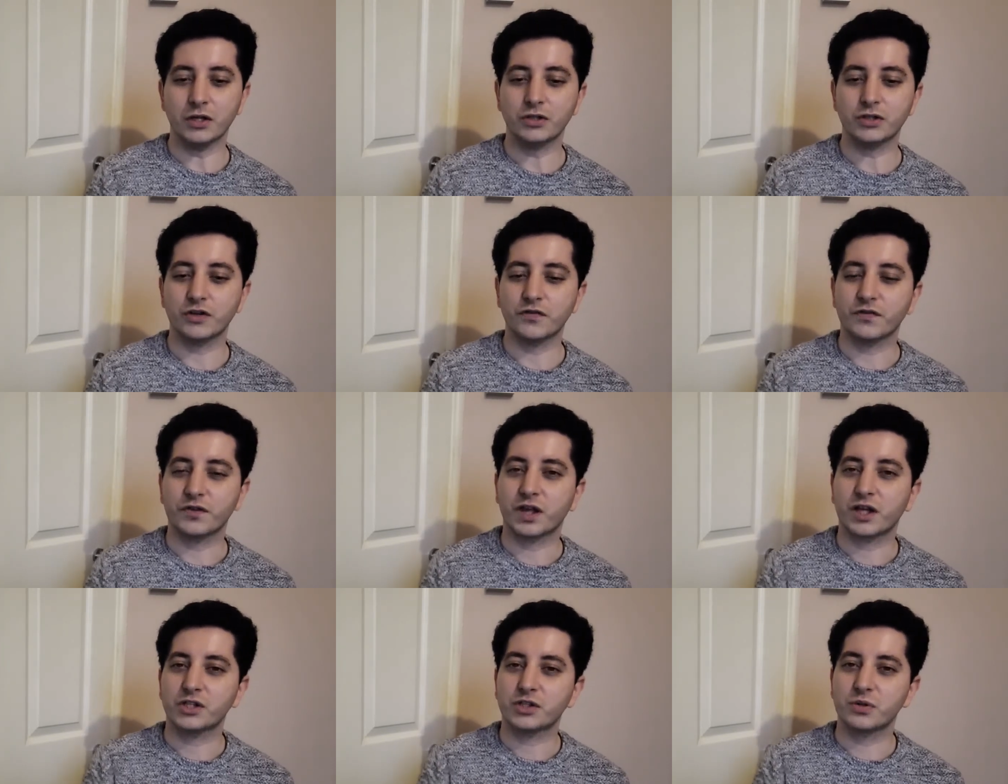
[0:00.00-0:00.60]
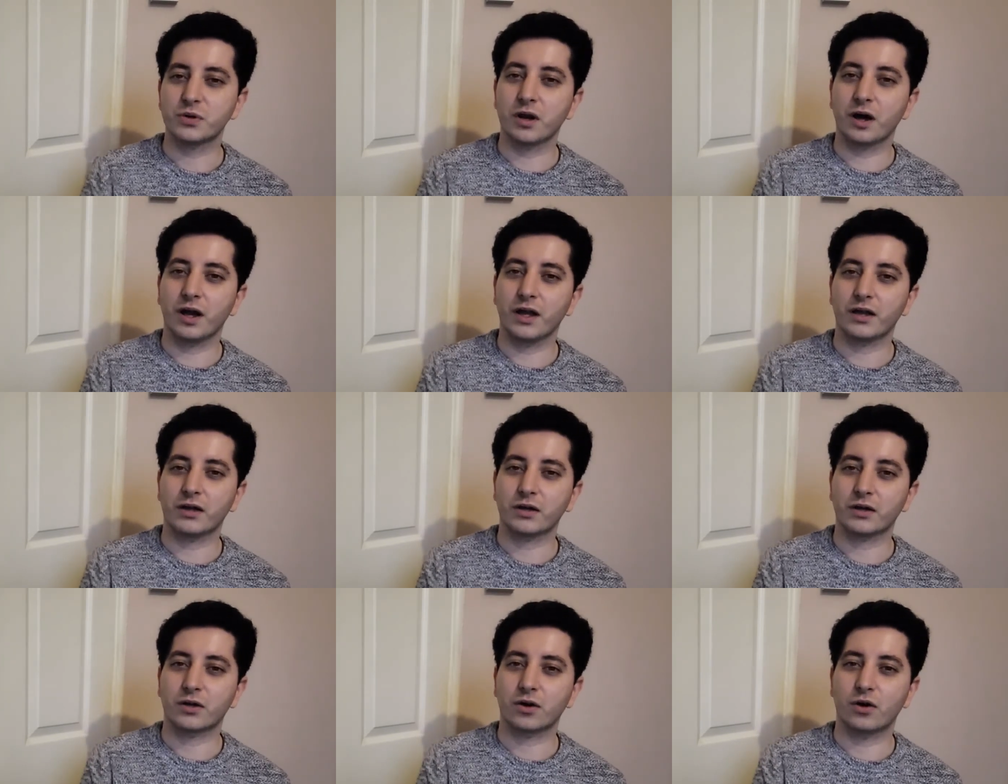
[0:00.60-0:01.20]
Don't forget to
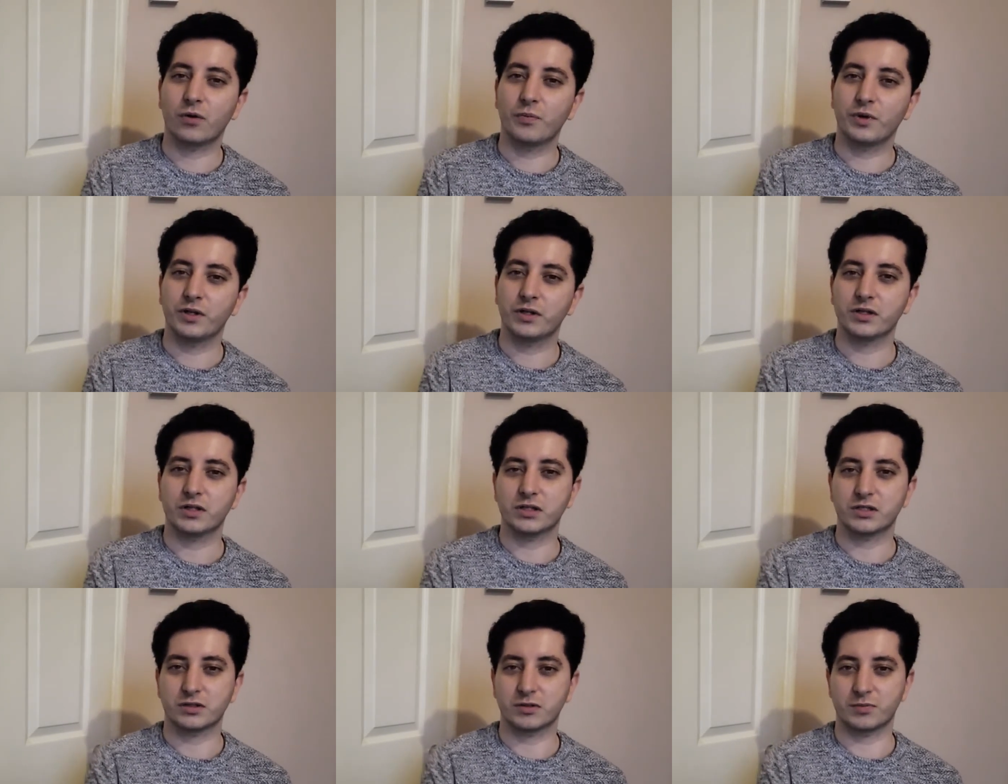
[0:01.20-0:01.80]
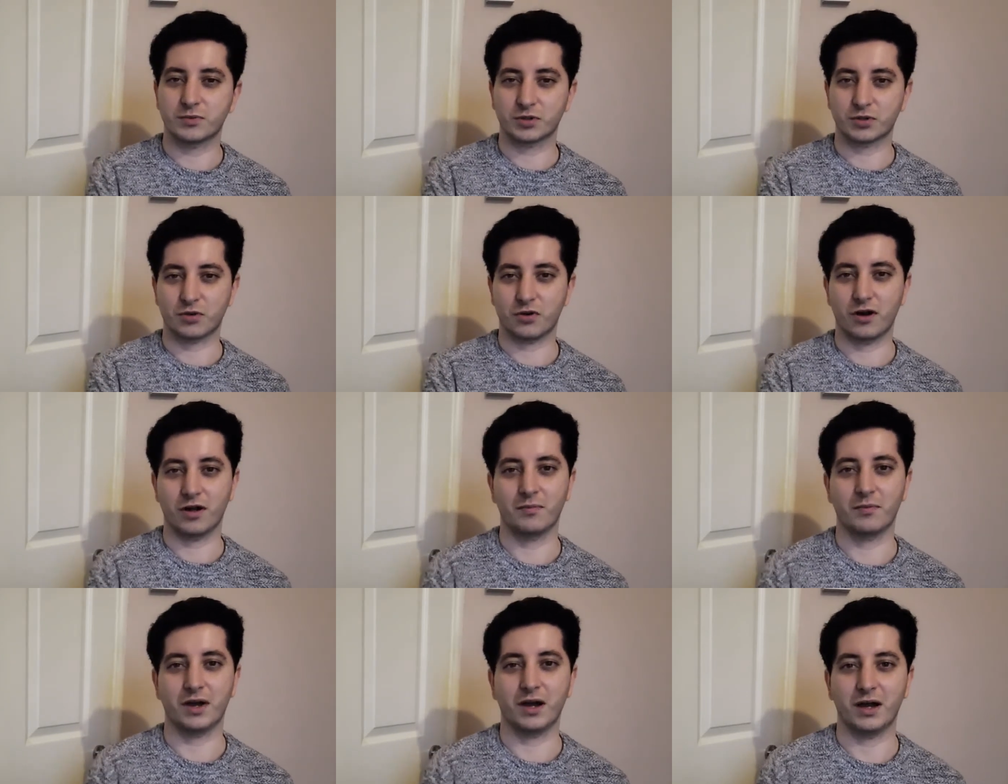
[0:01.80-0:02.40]
like, comment,
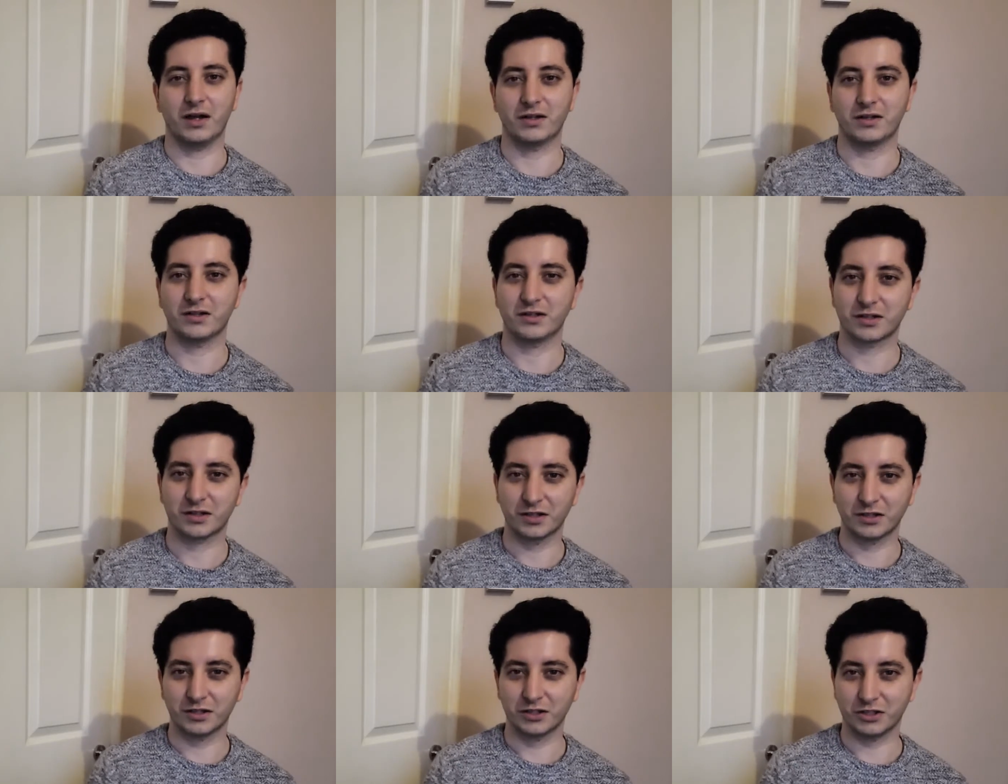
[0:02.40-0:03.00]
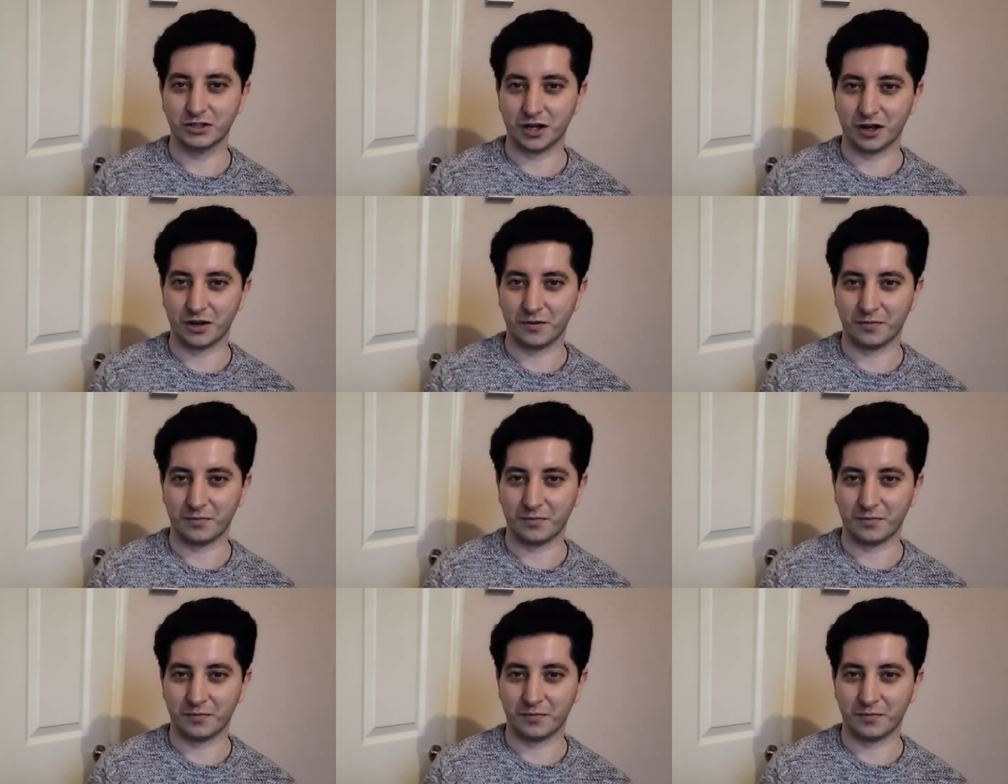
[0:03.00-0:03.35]
subscribe, and share.